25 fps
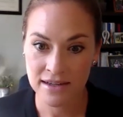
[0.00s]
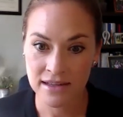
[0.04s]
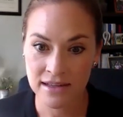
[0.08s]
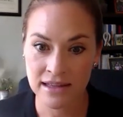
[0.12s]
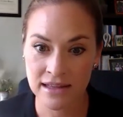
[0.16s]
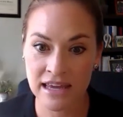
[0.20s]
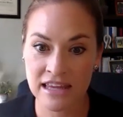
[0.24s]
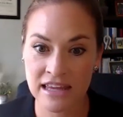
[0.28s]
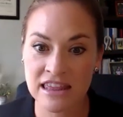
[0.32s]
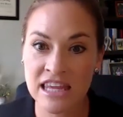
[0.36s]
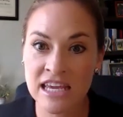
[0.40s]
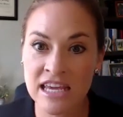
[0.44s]

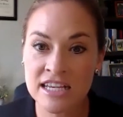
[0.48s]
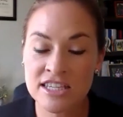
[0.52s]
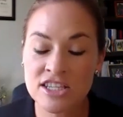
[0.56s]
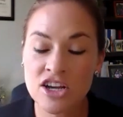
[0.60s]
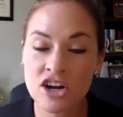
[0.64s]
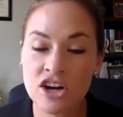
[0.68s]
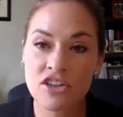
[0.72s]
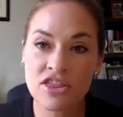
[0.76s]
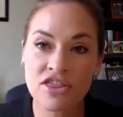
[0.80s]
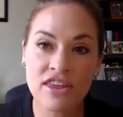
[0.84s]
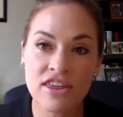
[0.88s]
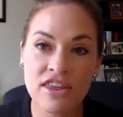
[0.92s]
Like, these
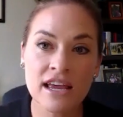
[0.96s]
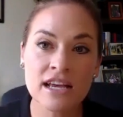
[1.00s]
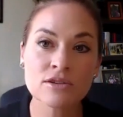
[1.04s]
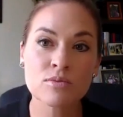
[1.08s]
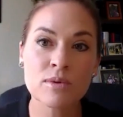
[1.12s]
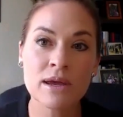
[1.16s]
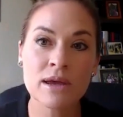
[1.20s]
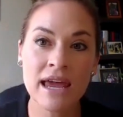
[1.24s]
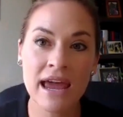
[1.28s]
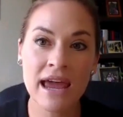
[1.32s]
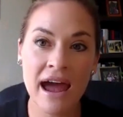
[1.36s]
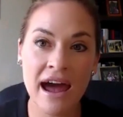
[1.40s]
are things
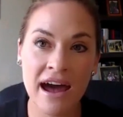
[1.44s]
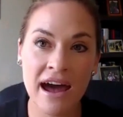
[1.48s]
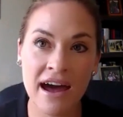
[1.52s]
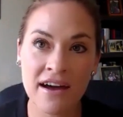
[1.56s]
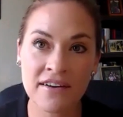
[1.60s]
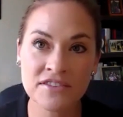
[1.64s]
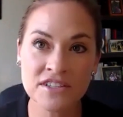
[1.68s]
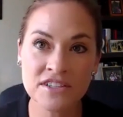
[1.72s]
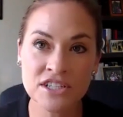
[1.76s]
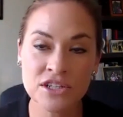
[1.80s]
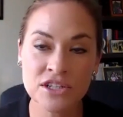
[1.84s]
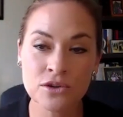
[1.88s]
we
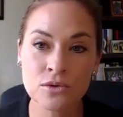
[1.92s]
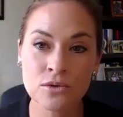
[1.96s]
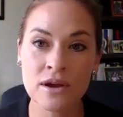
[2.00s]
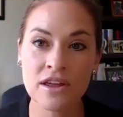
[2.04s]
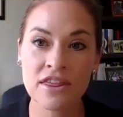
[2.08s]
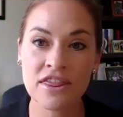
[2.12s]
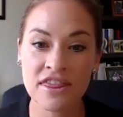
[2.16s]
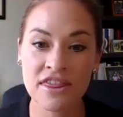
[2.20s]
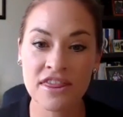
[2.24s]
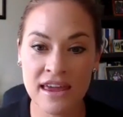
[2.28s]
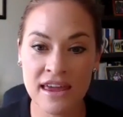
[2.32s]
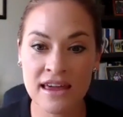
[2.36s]
have to
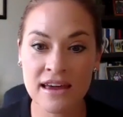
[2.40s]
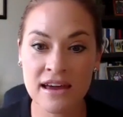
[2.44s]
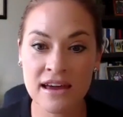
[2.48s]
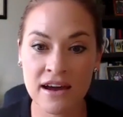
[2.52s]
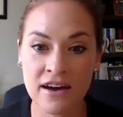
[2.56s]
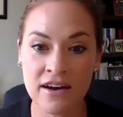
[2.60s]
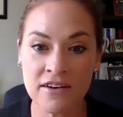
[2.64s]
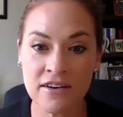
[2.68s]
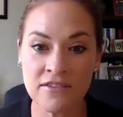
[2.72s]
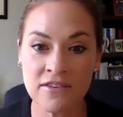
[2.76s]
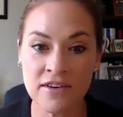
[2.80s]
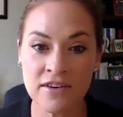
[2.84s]
think
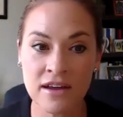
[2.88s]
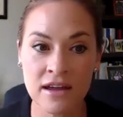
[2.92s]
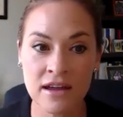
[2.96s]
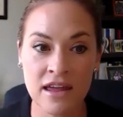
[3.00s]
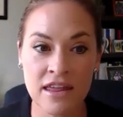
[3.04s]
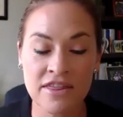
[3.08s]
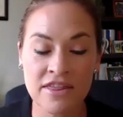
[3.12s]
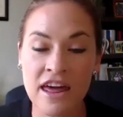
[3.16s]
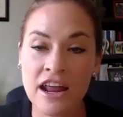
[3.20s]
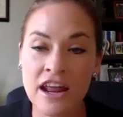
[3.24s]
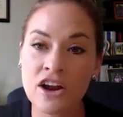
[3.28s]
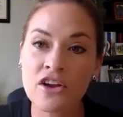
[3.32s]
of
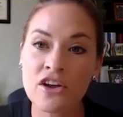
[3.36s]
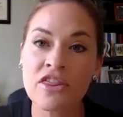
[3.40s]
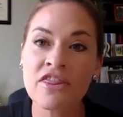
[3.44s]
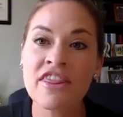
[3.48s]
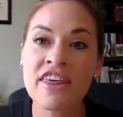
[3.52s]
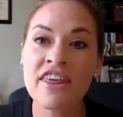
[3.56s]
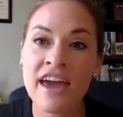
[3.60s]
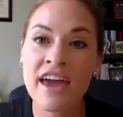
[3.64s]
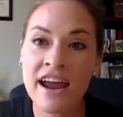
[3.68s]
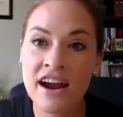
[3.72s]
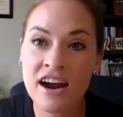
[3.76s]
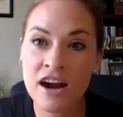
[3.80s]
that are
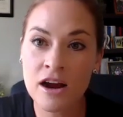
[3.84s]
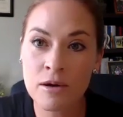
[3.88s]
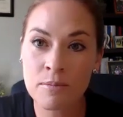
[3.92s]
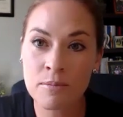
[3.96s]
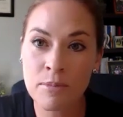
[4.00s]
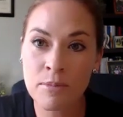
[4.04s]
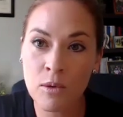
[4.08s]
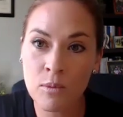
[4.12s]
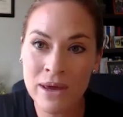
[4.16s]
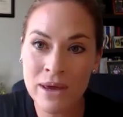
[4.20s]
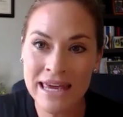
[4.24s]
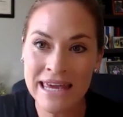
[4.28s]
there,
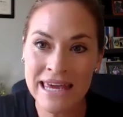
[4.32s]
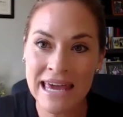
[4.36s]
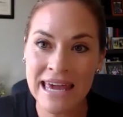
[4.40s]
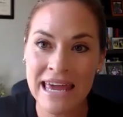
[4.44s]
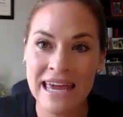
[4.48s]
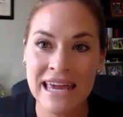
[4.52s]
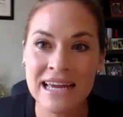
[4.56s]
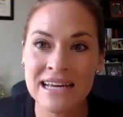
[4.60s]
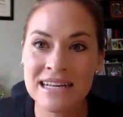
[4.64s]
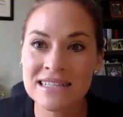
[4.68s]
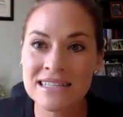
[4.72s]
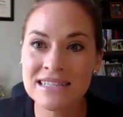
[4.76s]
but we
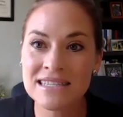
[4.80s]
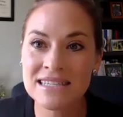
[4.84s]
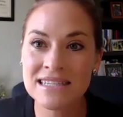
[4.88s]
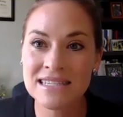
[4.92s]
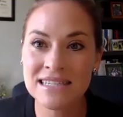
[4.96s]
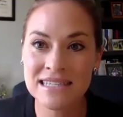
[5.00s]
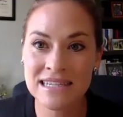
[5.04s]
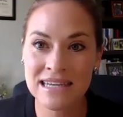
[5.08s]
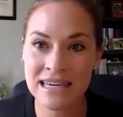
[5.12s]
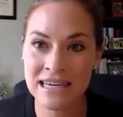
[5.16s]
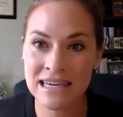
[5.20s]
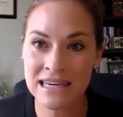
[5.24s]
can't
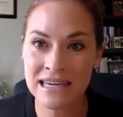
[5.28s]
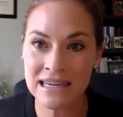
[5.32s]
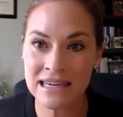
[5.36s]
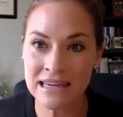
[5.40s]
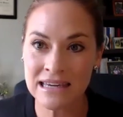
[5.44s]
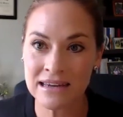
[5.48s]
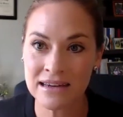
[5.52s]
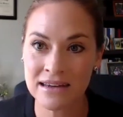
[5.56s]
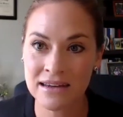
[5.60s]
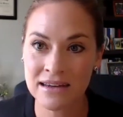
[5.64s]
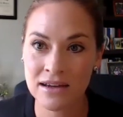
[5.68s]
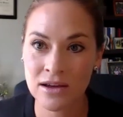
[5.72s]

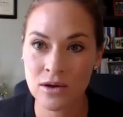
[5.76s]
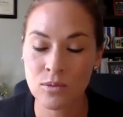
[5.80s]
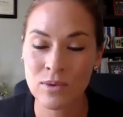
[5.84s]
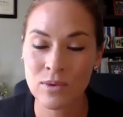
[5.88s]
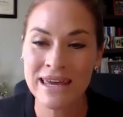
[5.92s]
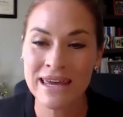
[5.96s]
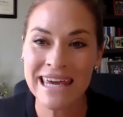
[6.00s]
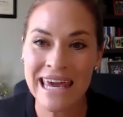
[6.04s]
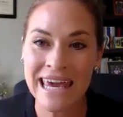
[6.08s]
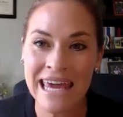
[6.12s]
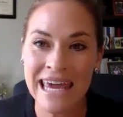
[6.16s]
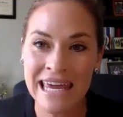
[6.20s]
see. We
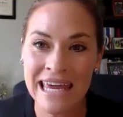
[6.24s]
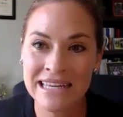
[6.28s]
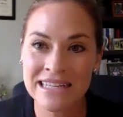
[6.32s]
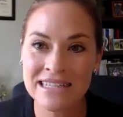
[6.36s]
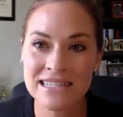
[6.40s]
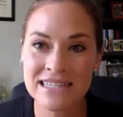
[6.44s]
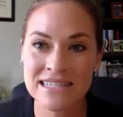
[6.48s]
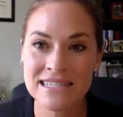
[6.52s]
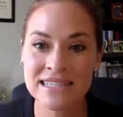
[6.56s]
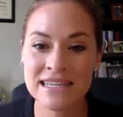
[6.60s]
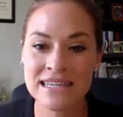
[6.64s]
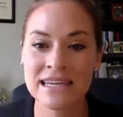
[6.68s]
can't
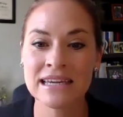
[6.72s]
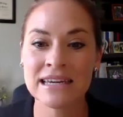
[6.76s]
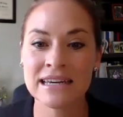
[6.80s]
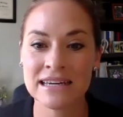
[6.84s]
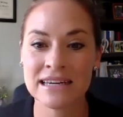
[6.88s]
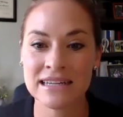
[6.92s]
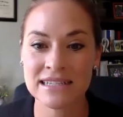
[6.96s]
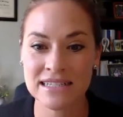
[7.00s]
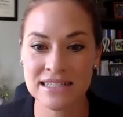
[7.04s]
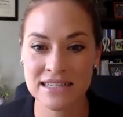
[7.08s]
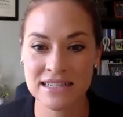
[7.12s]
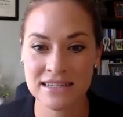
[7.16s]
see
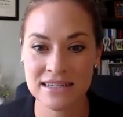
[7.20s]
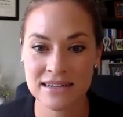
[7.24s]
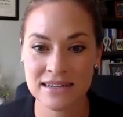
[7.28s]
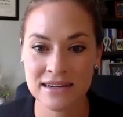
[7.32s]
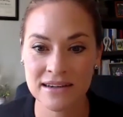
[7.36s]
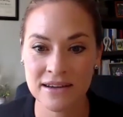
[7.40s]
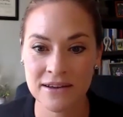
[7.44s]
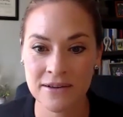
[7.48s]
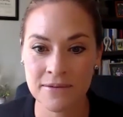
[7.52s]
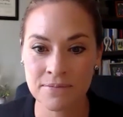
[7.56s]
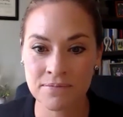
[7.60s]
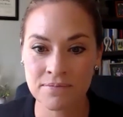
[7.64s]
it,
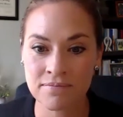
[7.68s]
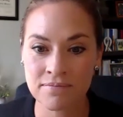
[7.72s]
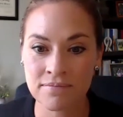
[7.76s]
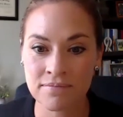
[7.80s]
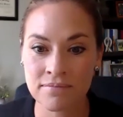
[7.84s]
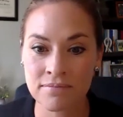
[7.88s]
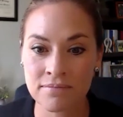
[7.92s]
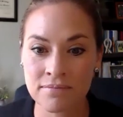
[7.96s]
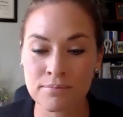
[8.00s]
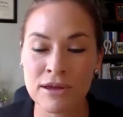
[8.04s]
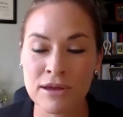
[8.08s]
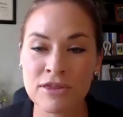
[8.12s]

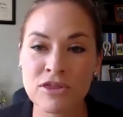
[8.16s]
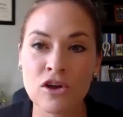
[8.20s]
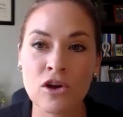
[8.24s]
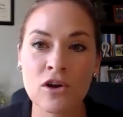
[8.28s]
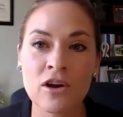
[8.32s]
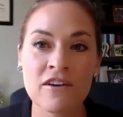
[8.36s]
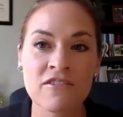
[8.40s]
but they're